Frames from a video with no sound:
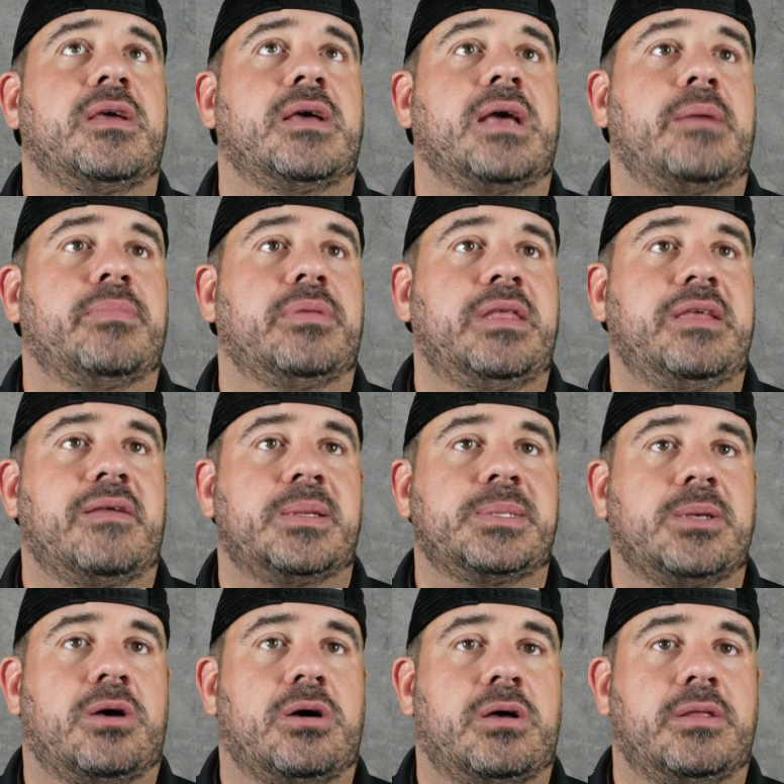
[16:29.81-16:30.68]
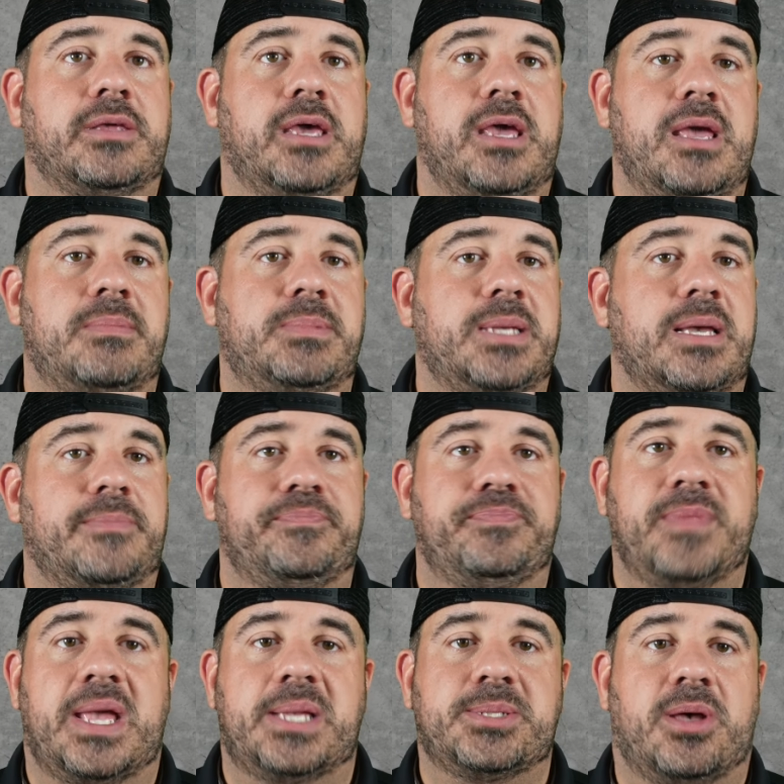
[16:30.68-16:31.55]
I believe that's all the games. Yep,
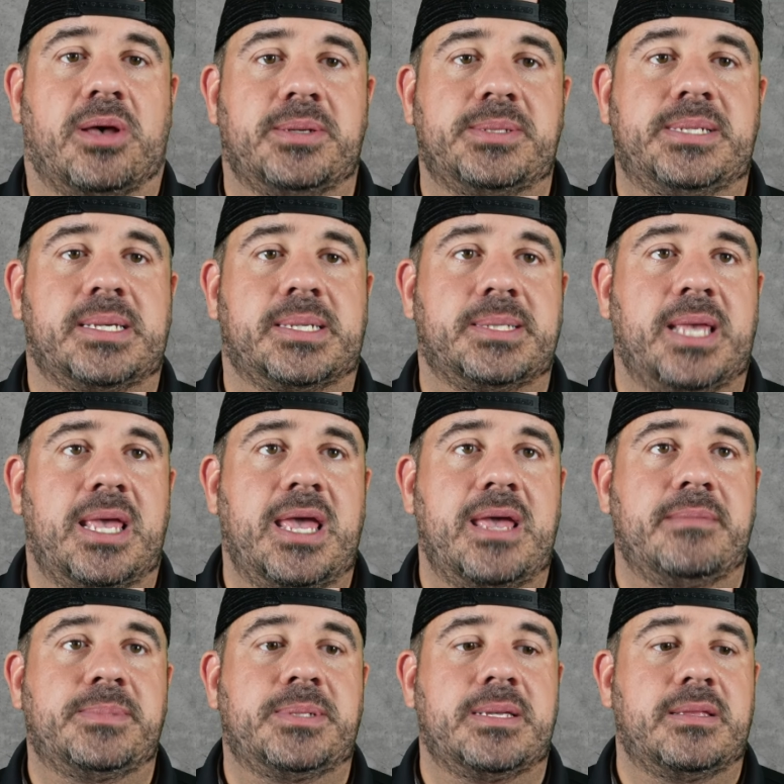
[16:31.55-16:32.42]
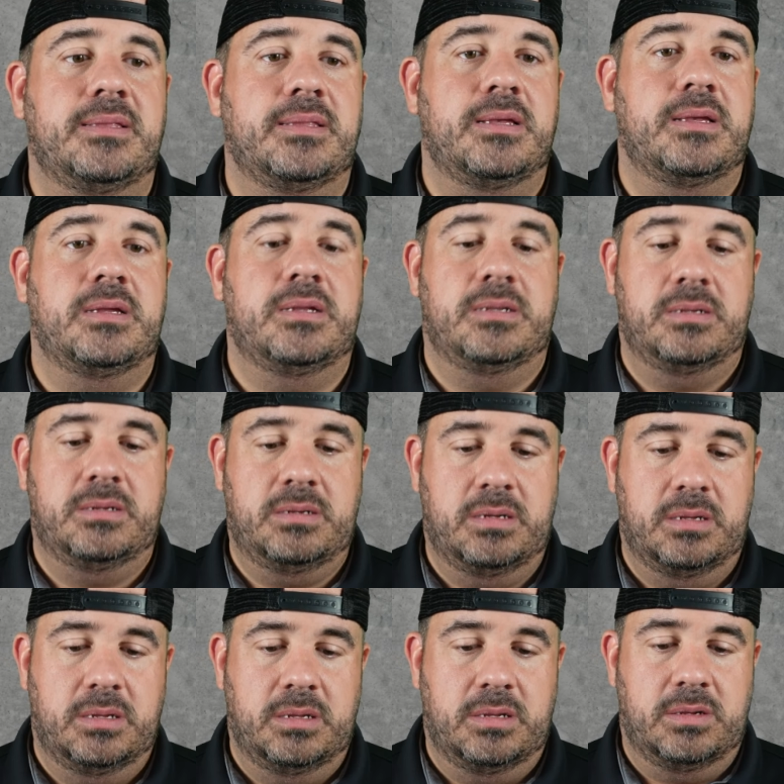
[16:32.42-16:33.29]
that's all 6 games. And then
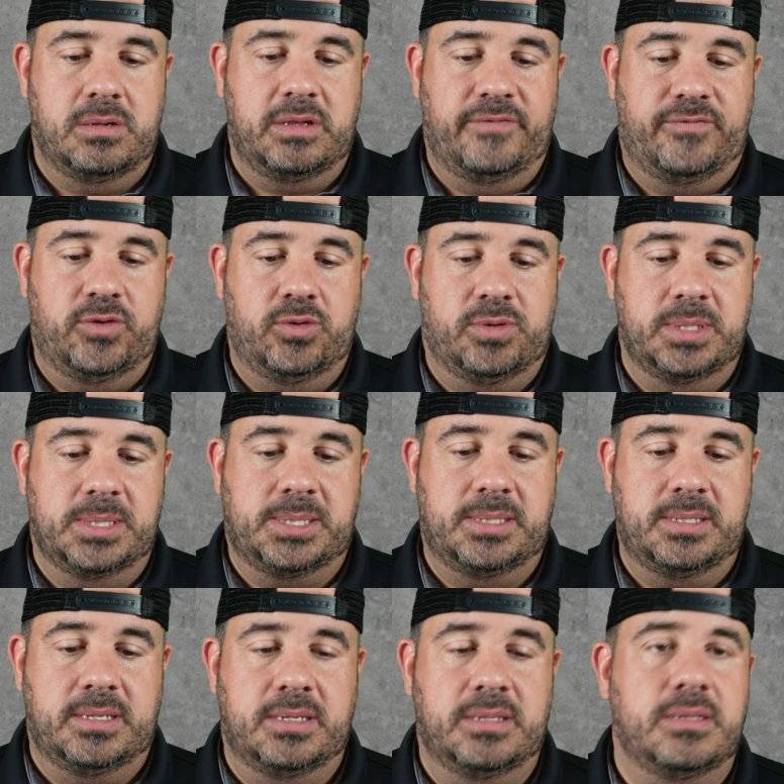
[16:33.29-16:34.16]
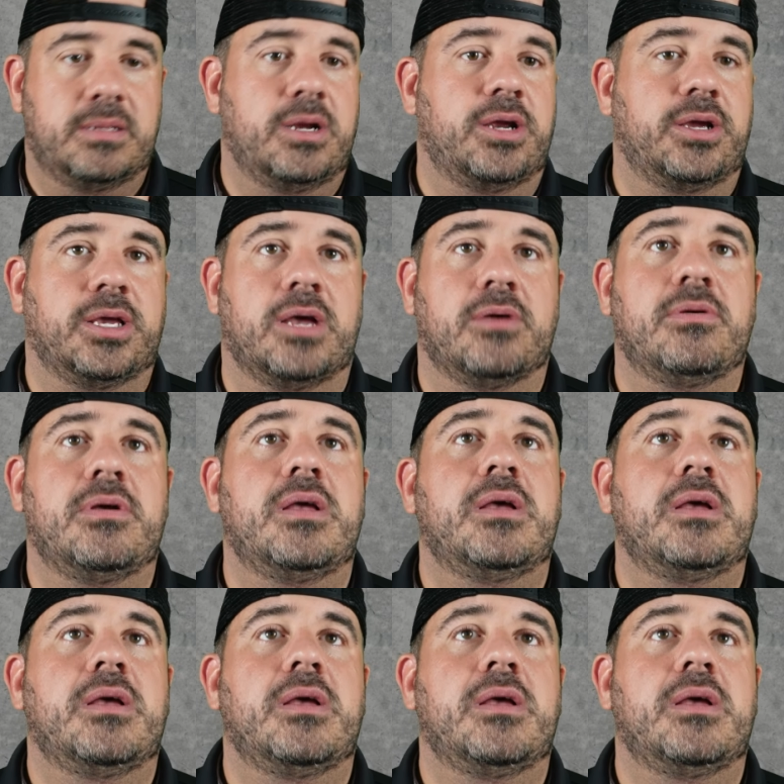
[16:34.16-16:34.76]
if you could see it, there you go.